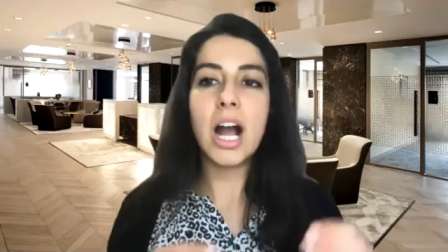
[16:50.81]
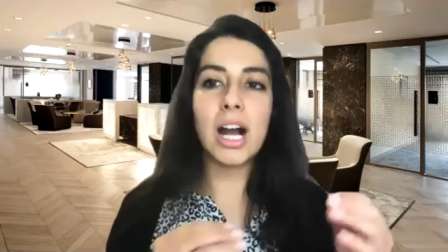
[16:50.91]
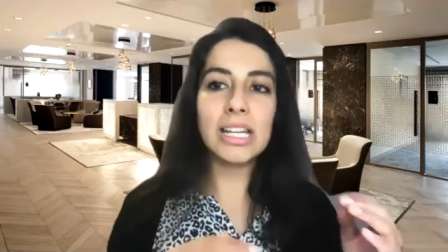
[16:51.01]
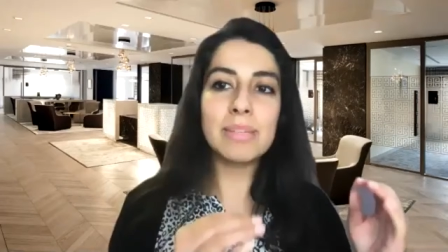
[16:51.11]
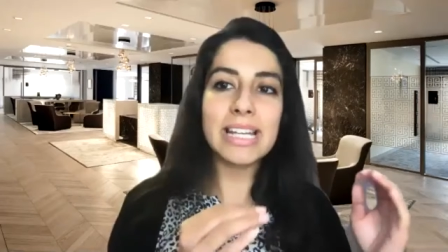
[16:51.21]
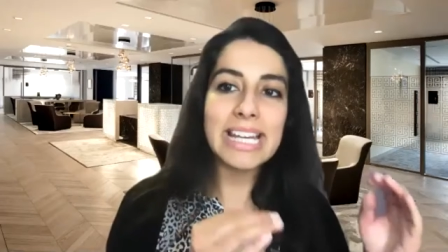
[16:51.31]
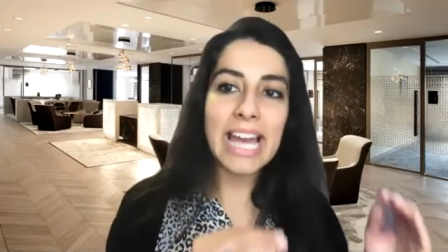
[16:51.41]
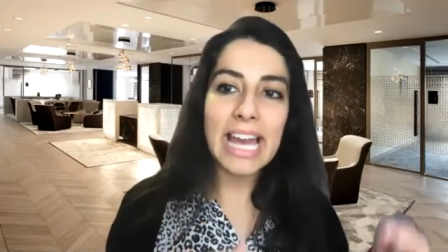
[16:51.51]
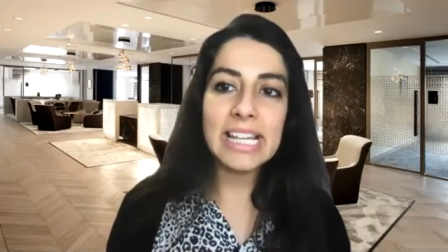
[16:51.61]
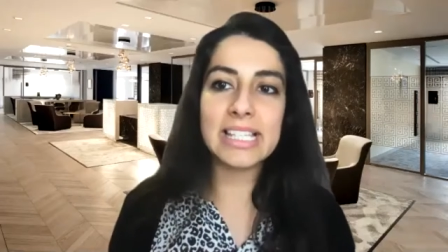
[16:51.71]
I am
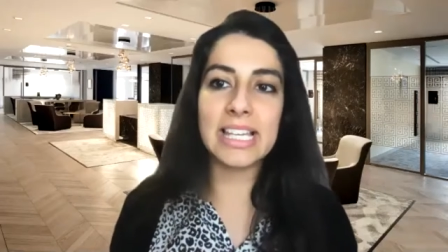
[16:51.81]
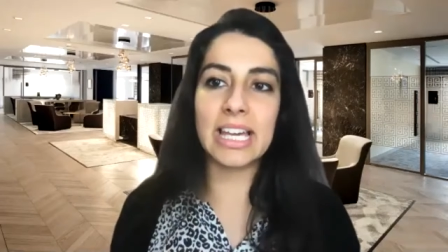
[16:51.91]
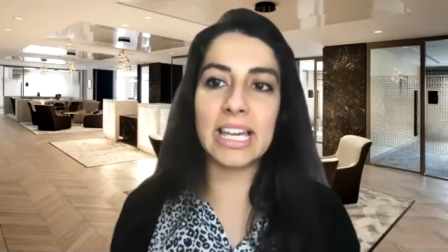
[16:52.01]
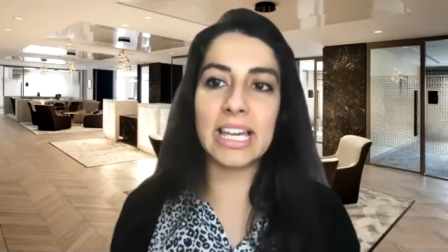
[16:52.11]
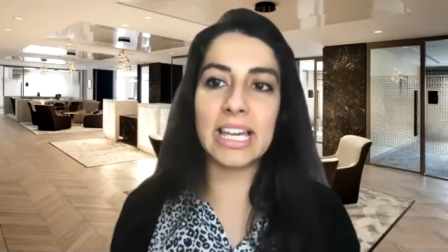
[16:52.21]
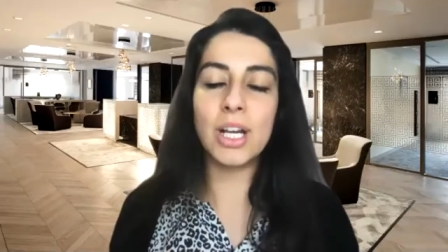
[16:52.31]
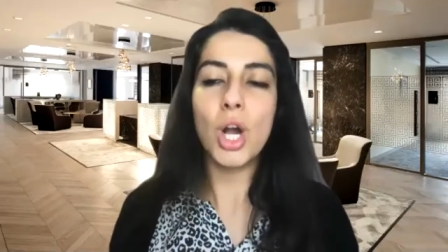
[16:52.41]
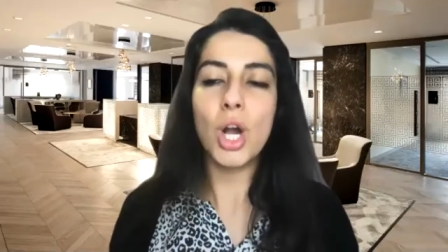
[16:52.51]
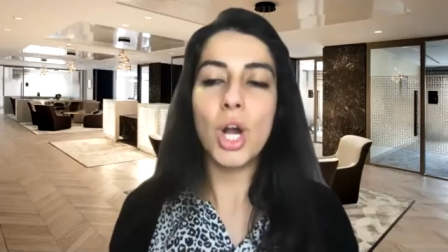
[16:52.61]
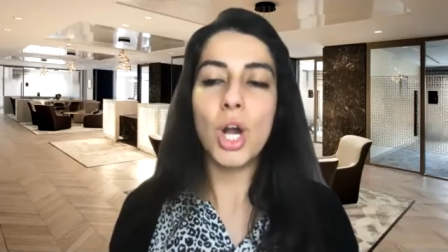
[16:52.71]
negating
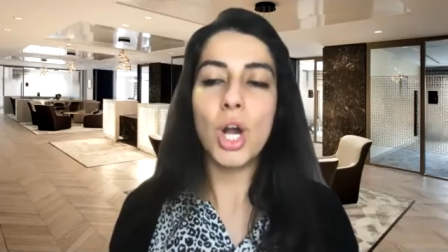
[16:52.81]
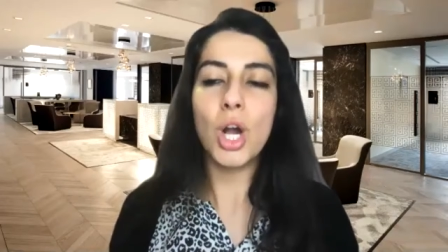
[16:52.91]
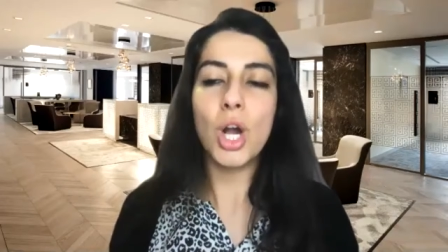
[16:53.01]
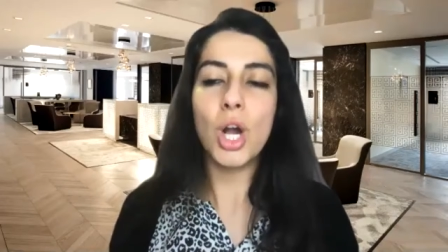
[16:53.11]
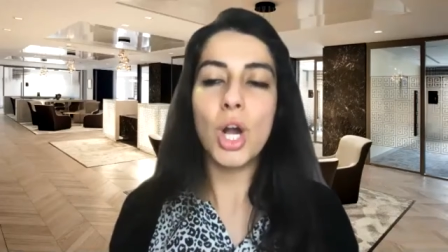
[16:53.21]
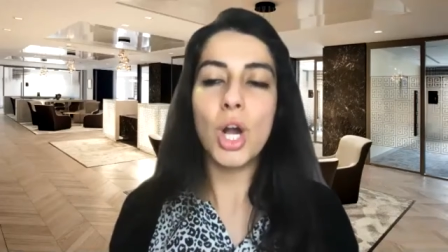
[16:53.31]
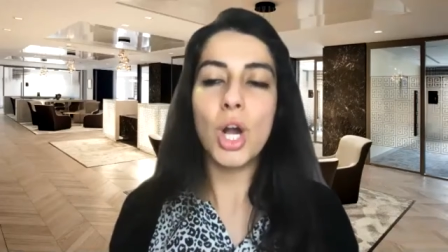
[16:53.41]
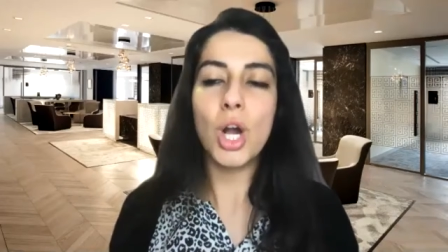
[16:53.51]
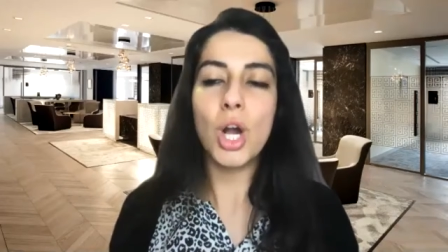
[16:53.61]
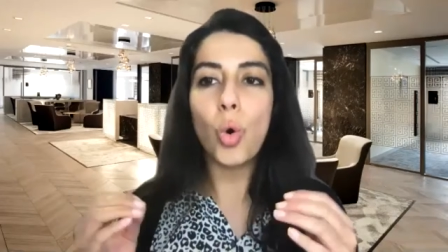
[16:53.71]
all the
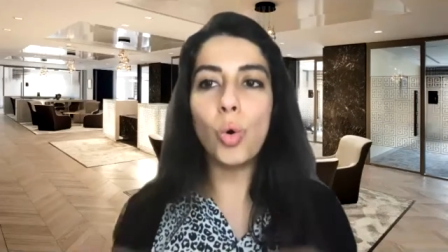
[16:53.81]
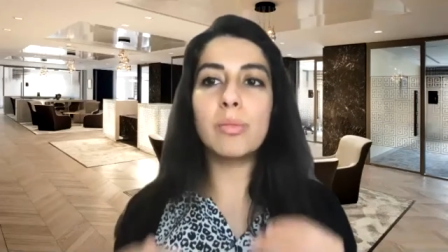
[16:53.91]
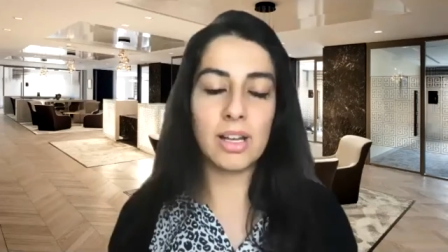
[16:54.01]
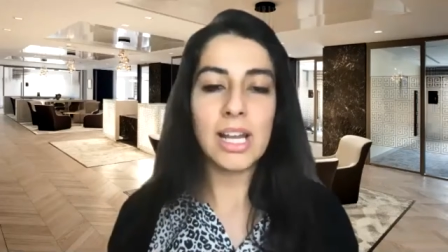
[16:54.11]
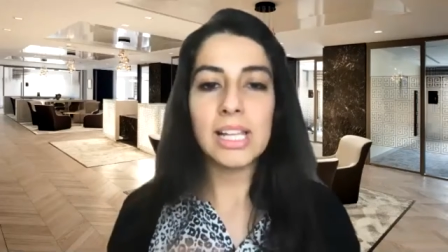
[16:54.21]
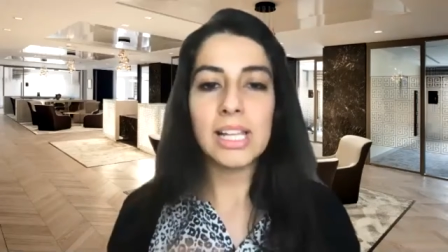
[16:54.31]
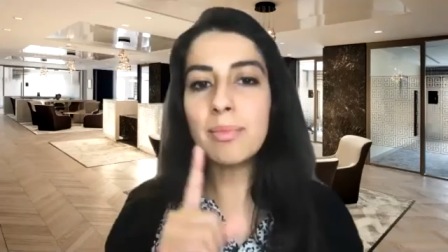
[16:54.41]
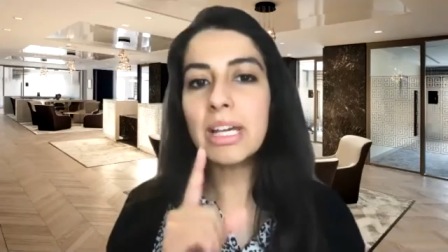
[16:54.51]
that I'm doing.